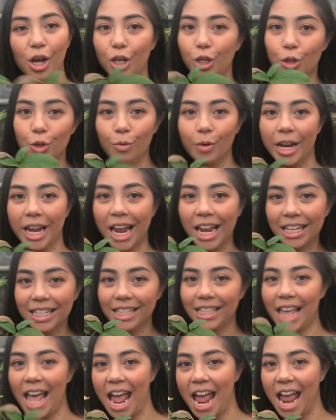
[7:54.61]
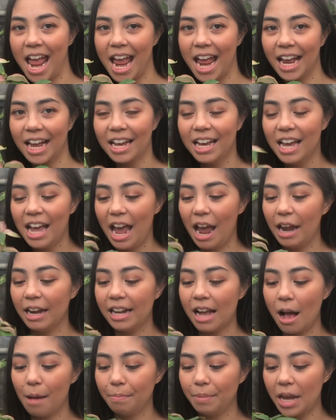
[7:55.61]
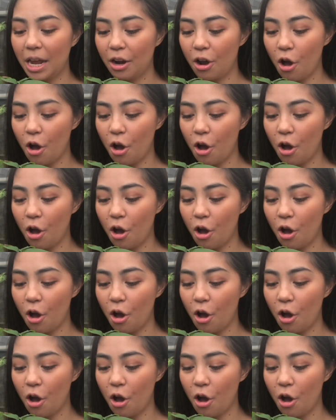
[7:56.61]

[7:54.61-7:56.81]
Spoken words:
doing his thing and can't be at